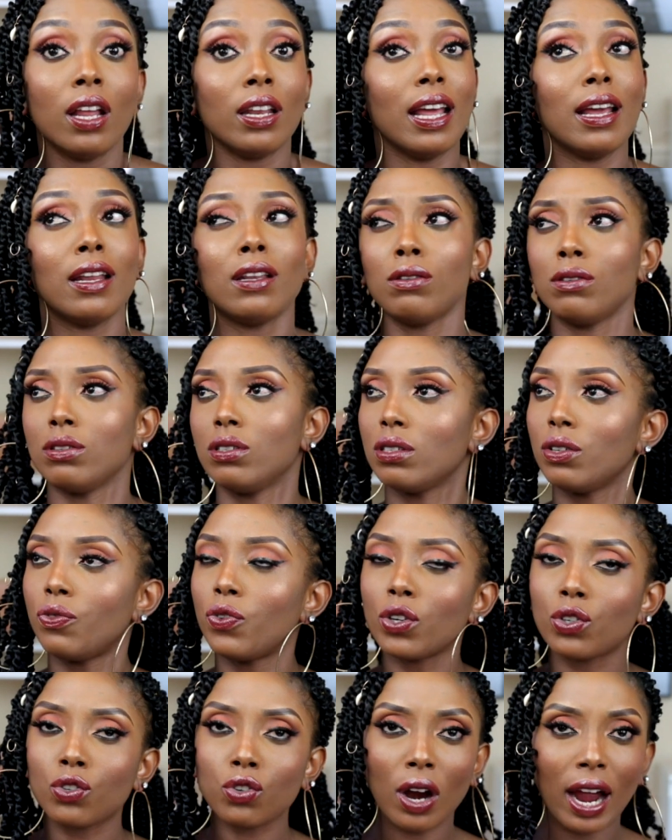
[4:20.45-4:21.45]
Then if
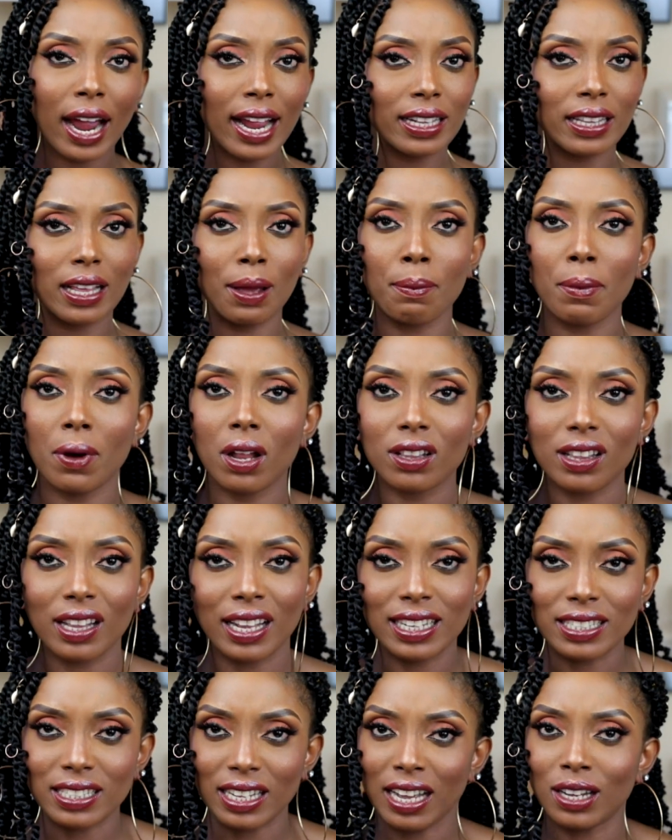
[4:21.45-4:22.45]
you try it a month
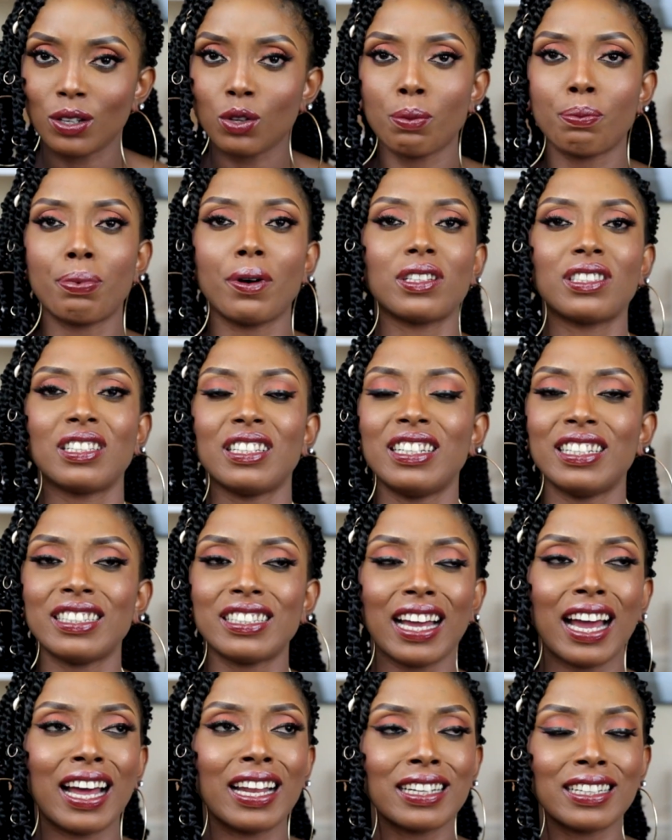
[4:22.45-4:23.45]
later and you button it
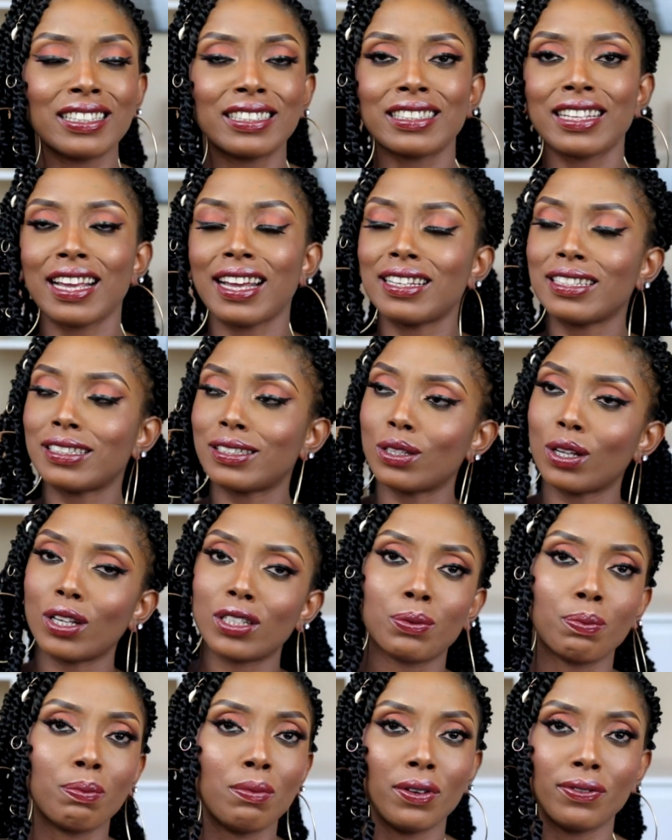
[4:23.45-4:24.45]
and the scale is
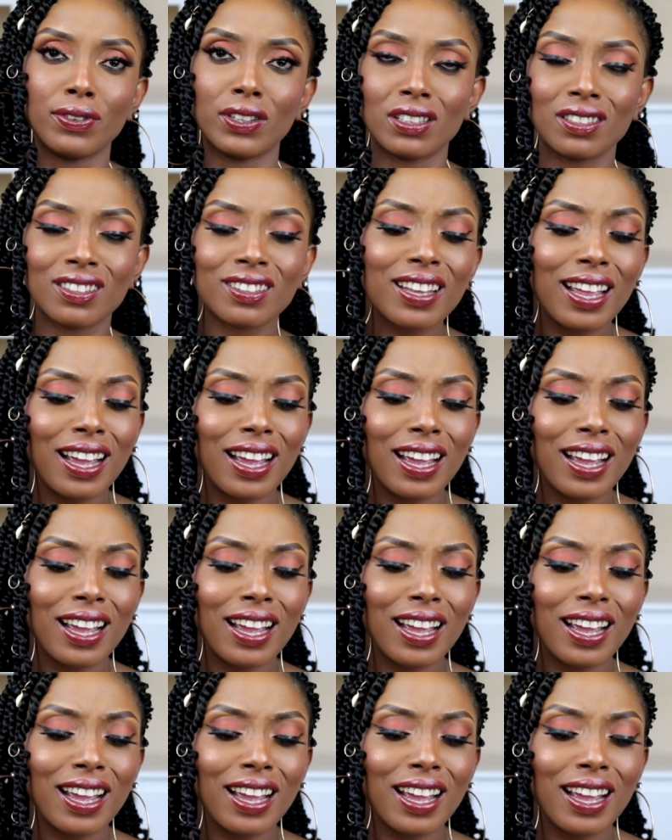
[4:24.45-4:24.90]
not moving,